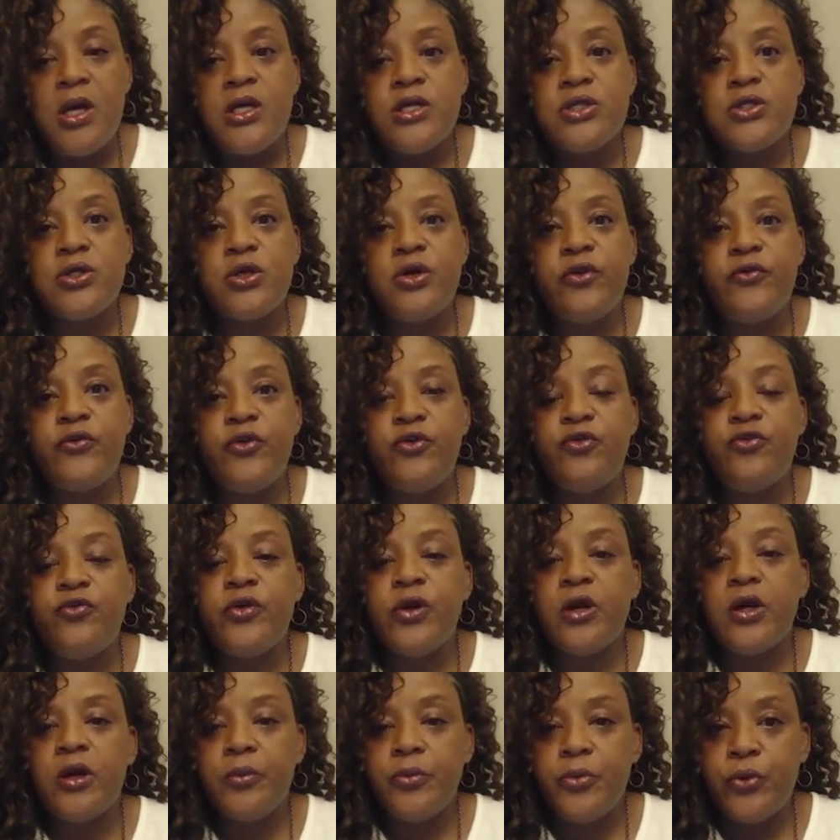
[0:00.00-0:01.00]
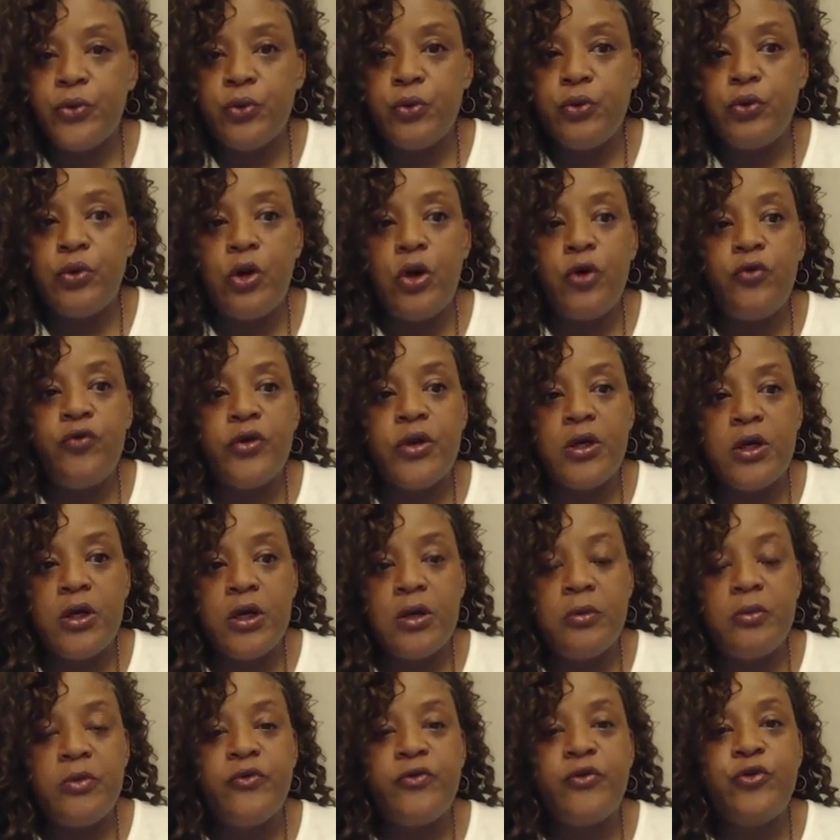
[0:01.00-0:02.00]
So if you've come through,
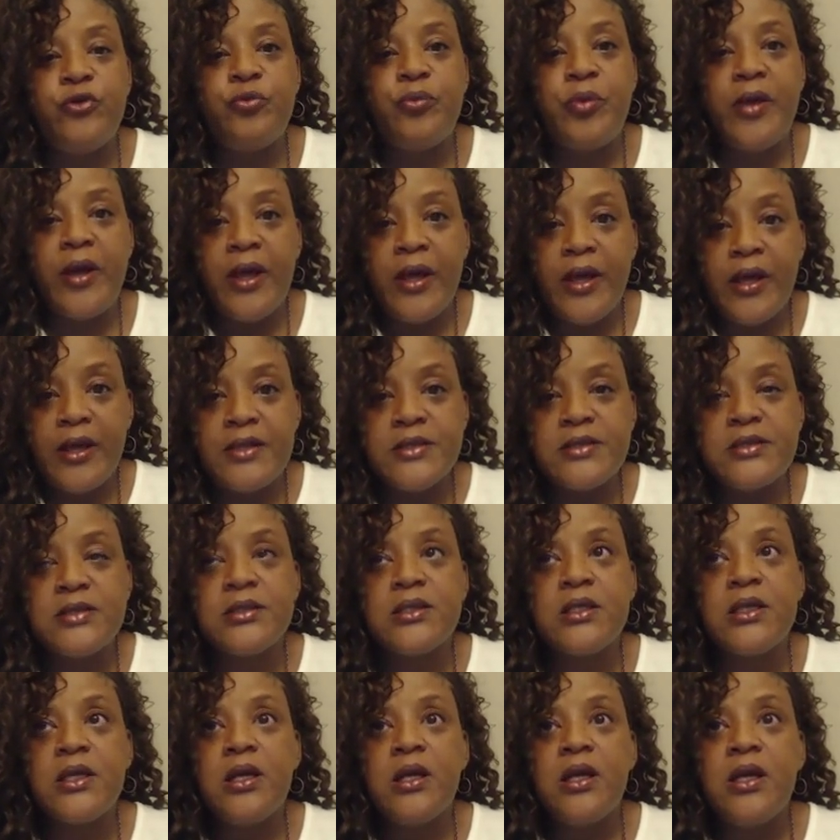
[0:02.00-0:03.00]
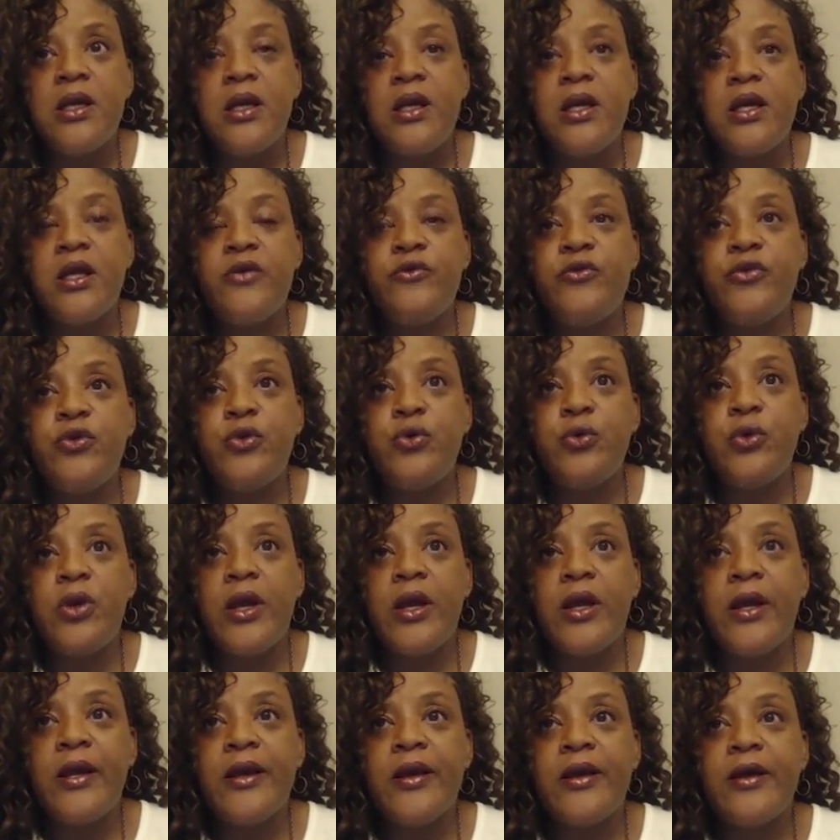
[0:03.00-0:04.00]
overcome, if you've passed, if you
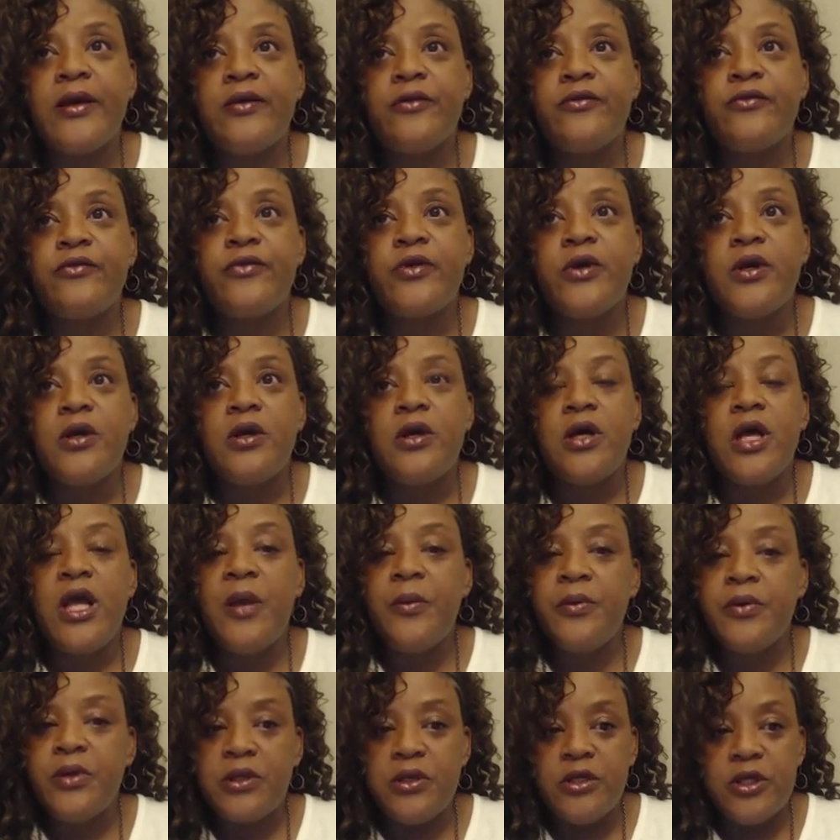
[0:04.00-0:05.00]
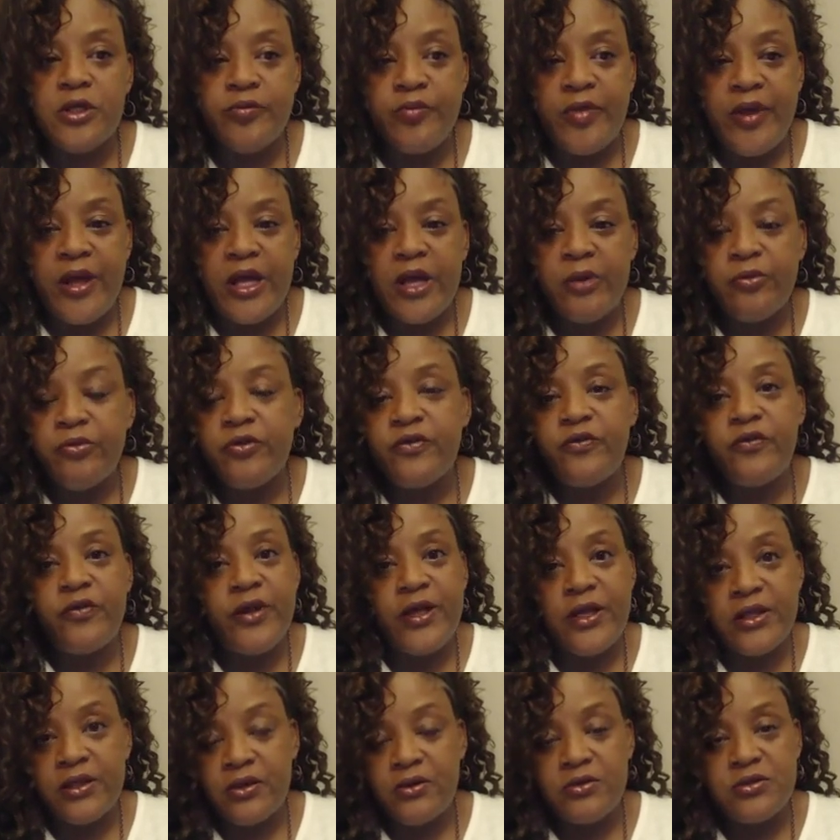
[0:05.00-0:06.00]
have able to look back and
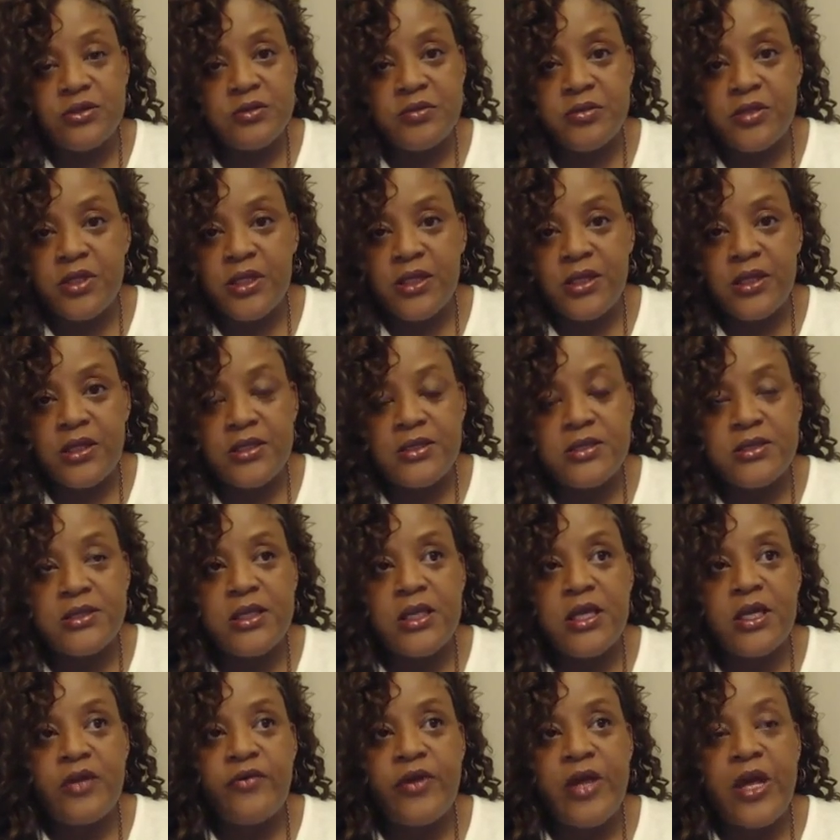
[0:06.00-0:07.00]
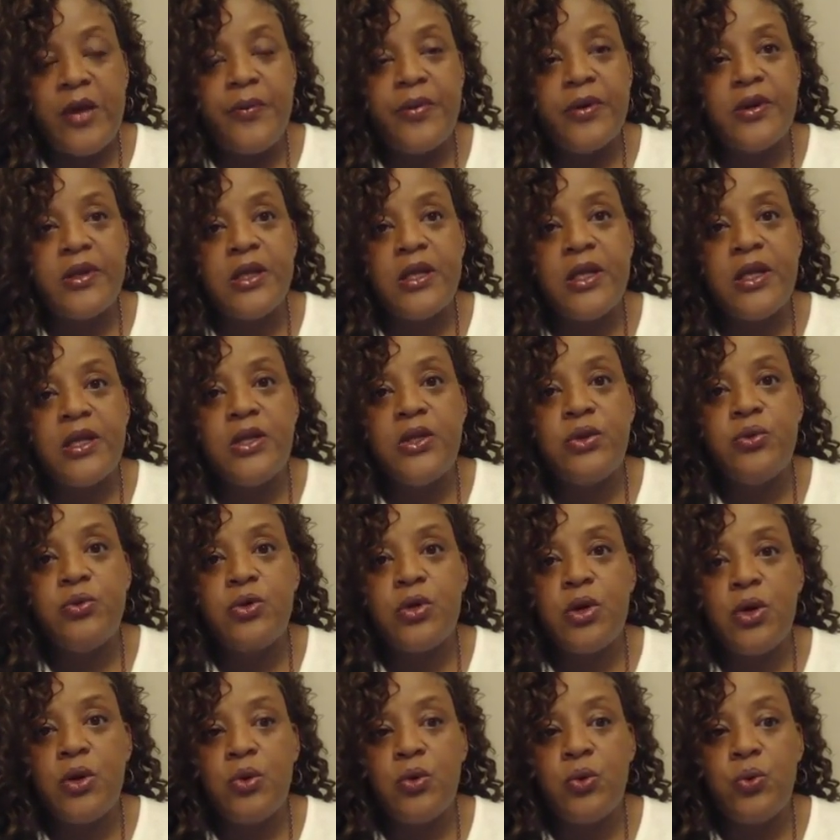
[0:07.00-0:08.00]
reflect on some things that have happened, then you
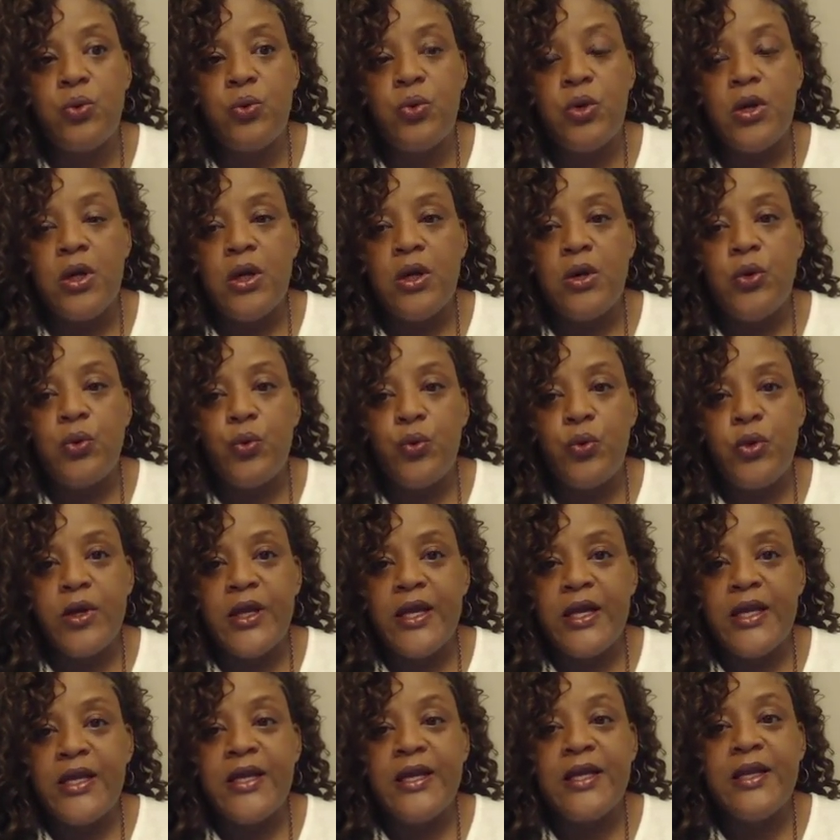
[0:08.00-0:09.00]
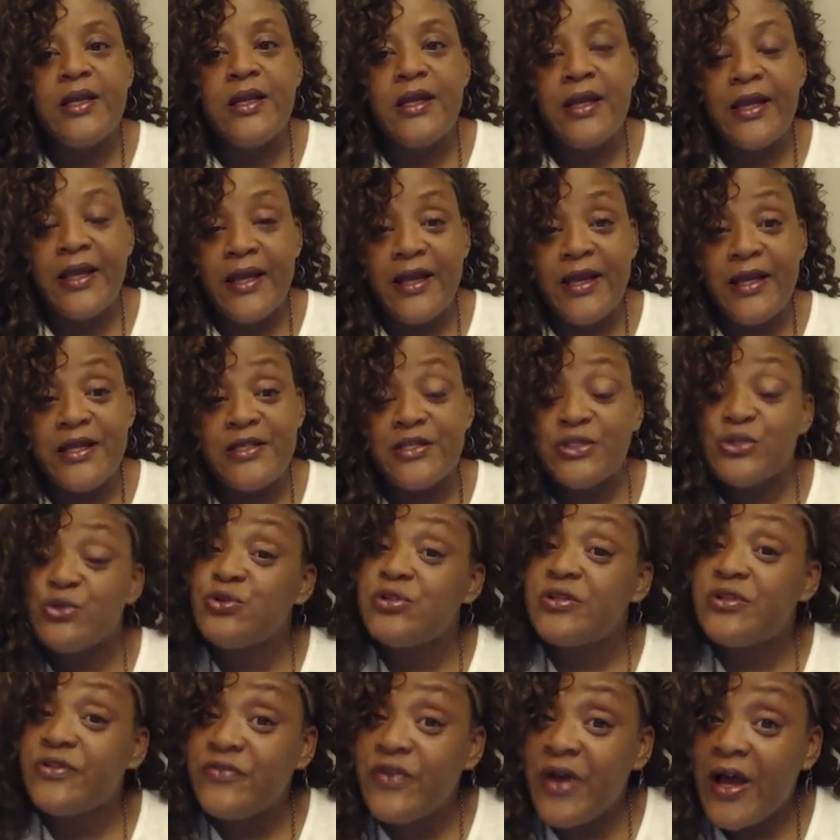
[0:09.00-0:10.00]
know what it didn't last. You
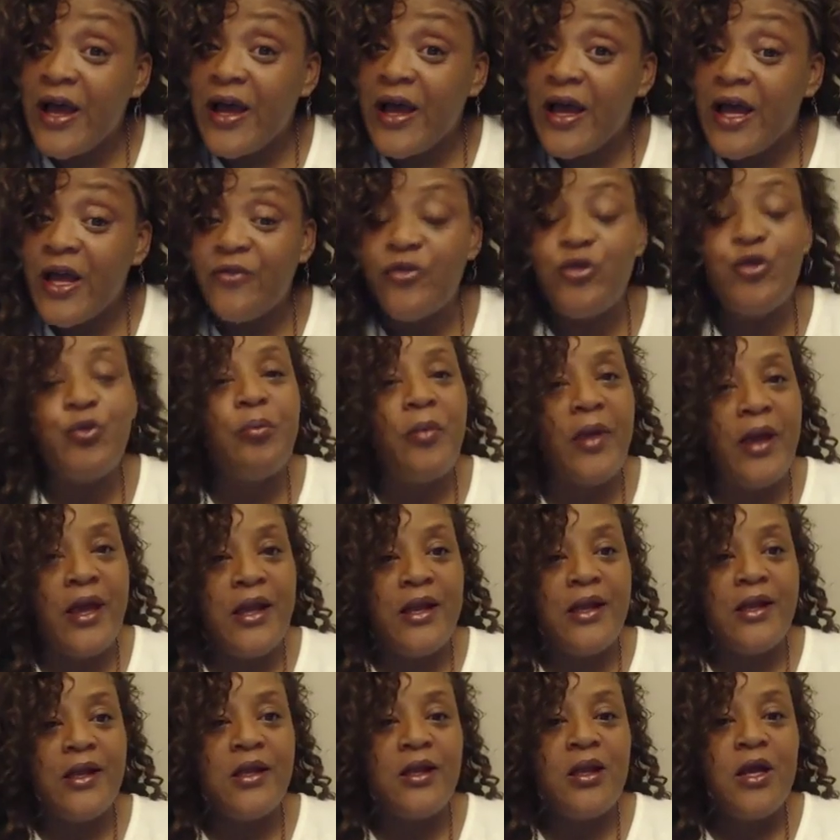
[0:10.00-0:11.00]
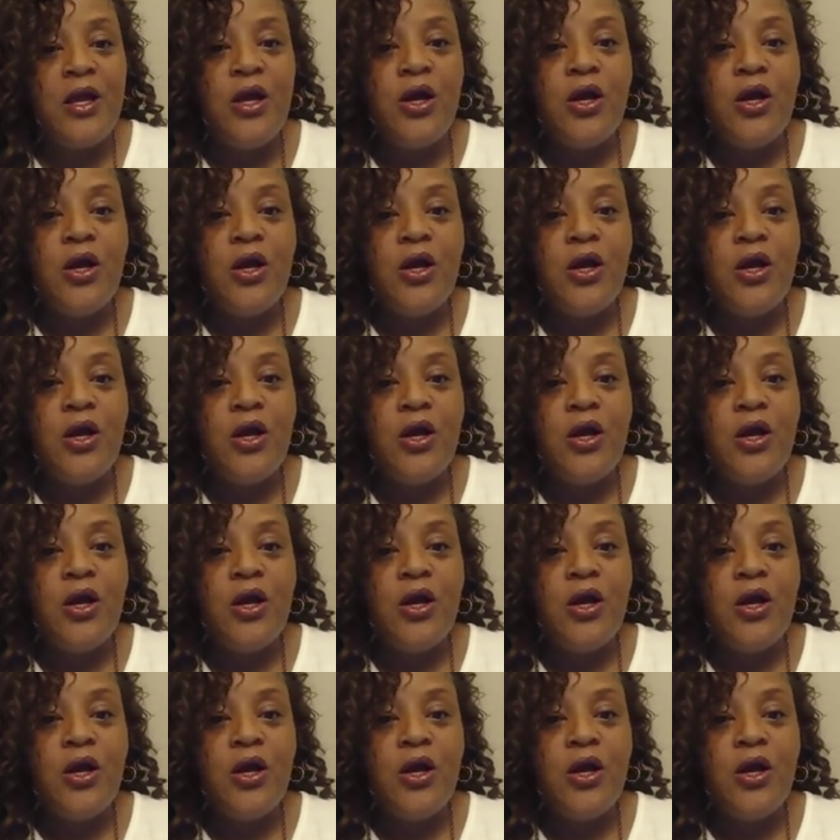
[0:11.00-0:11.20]
survived, you made it.